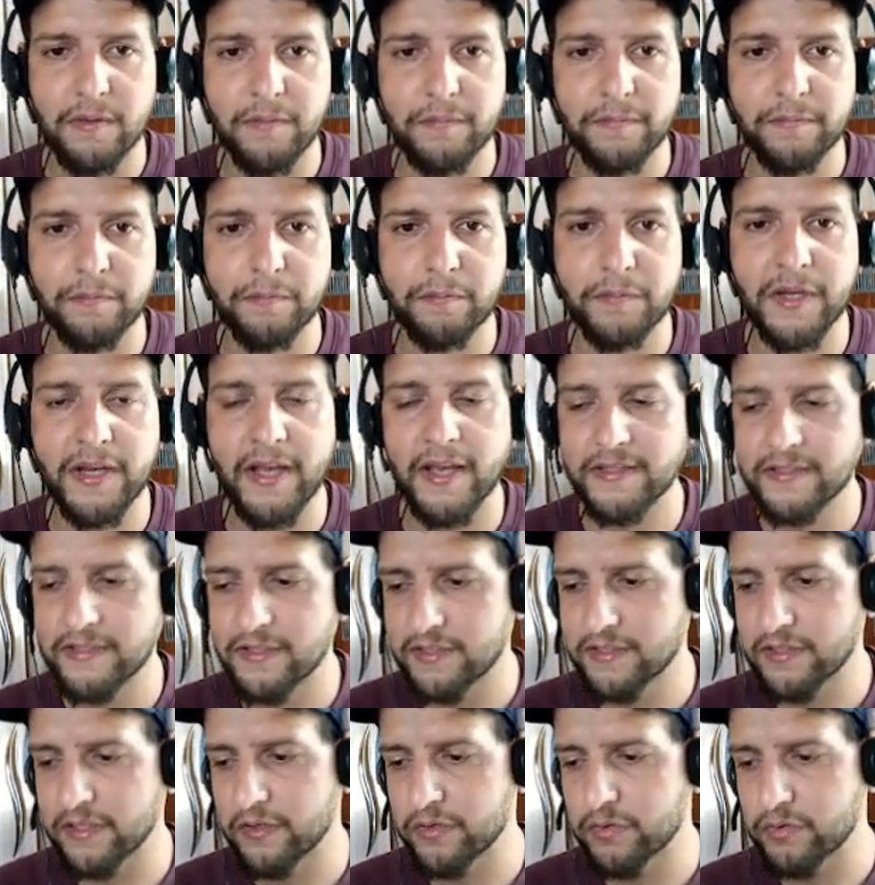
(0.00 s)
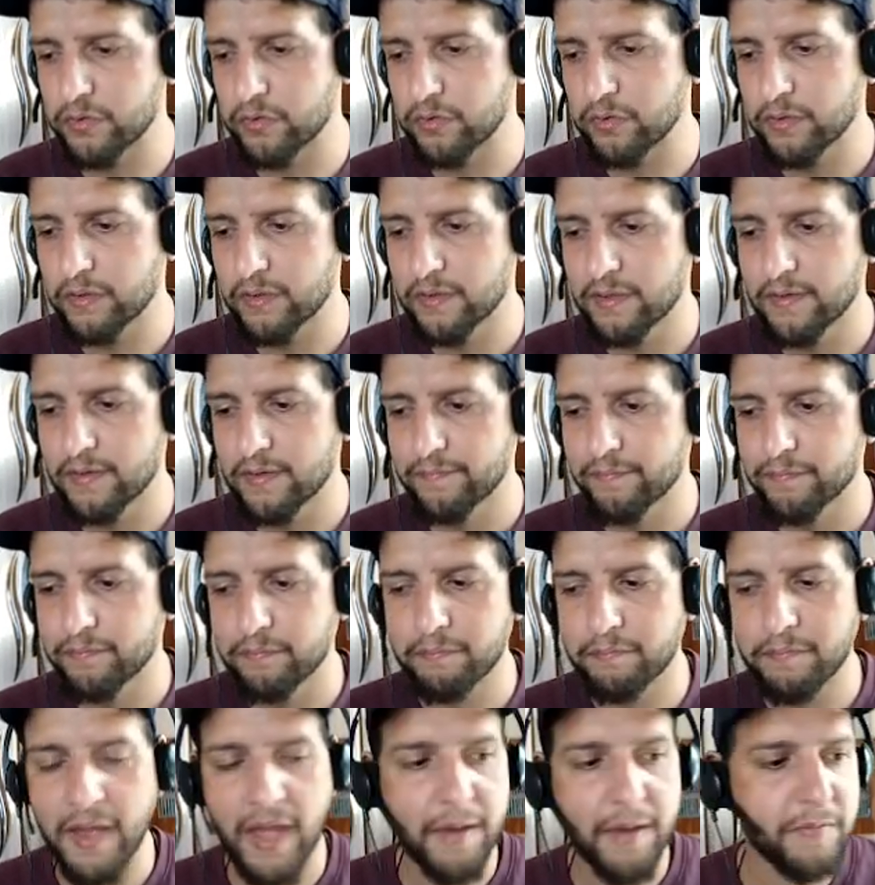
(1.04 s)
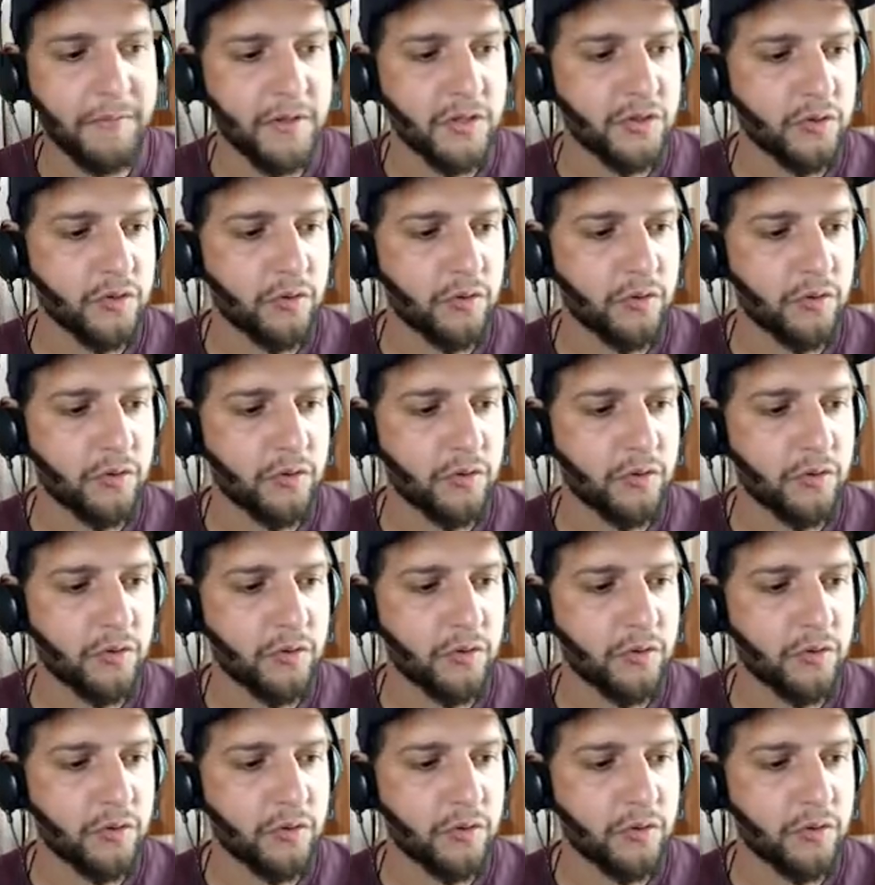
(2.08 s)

Media Access Control. MAM is